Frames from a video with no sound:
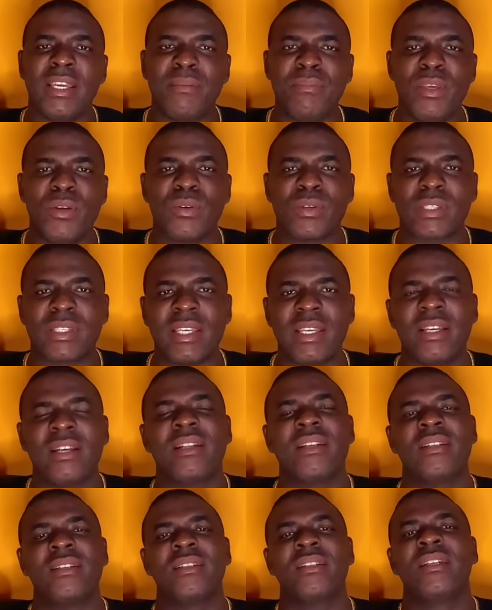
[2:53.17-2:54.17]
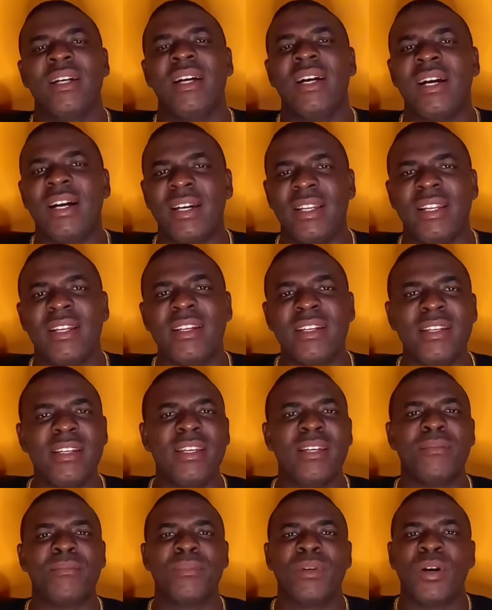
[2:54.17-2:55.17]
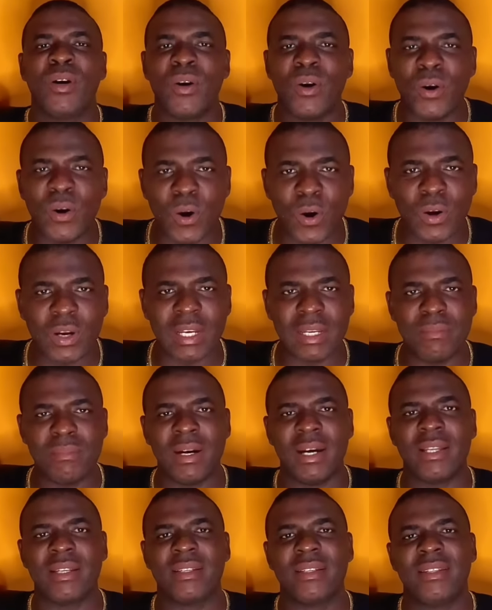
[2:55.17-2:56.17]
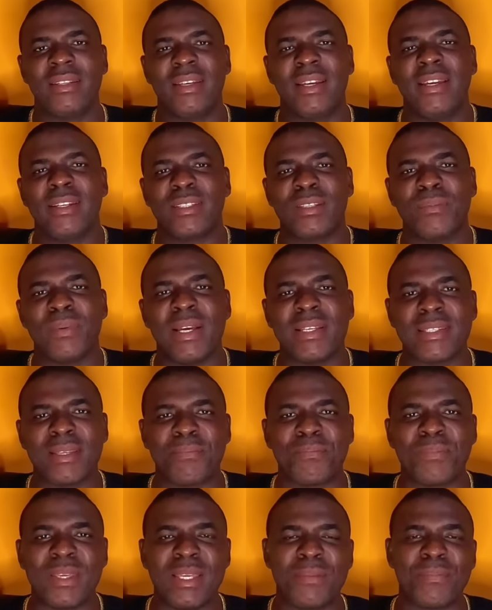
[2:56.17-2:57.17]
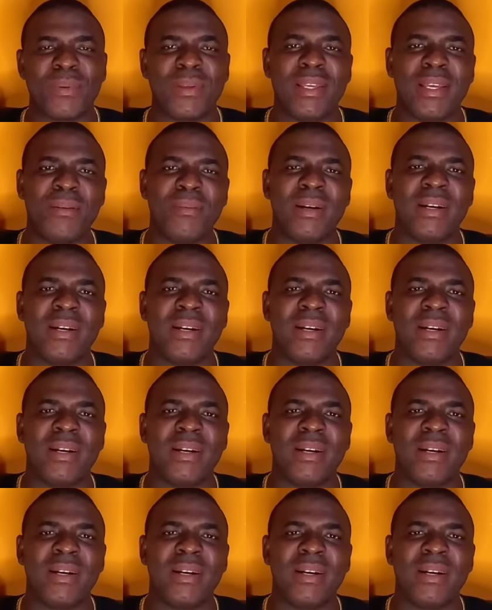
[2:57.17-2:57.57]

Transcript: debut single under the name Ugly Man. You get to be as a people, yeah